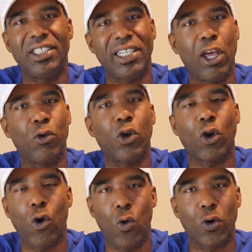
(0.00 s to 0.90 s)
and stay on your
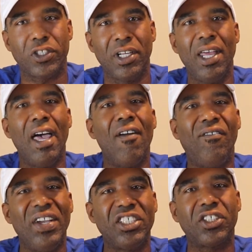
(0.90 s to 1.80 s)
course.
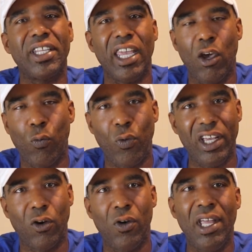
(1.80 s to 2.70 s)
Eventually it
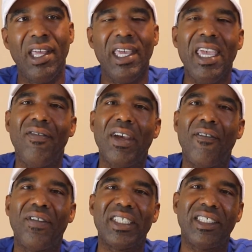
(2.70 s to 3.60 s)
will. Even
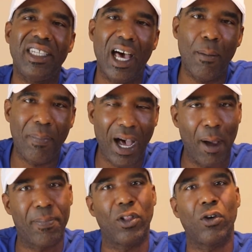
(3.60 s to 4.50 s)
if it's not
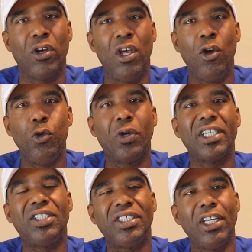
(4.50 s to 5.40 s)
popular, you
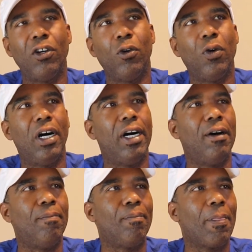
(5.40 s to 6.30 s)
can still
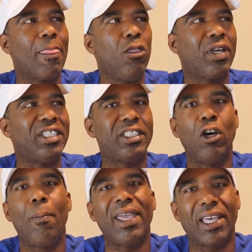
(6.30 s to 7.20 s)
um, you can
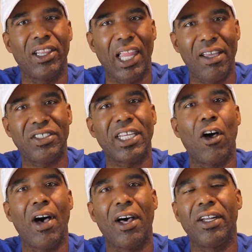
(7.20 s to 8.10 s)
still make a
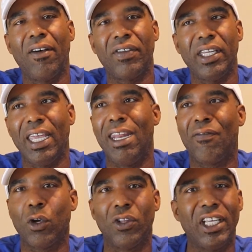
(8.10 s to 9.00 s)
lifestyle out of it. And
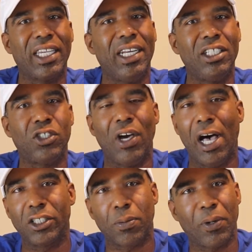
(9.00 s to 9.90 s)
if you're looking into
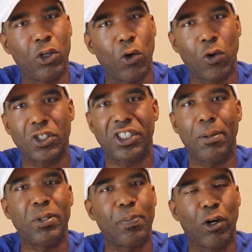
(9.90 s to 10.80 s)

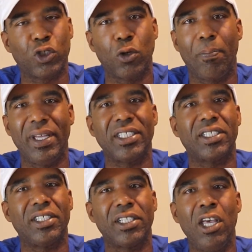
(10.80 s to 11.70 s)
entrepreneurship, spiritual
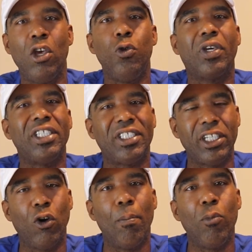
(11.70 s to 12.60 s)
business, you can
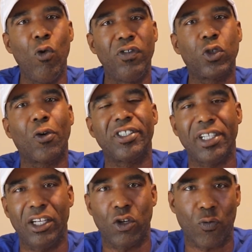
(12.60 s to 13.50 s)
still move towards
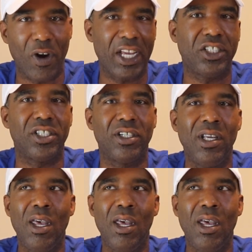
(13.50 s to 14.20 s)
that direction.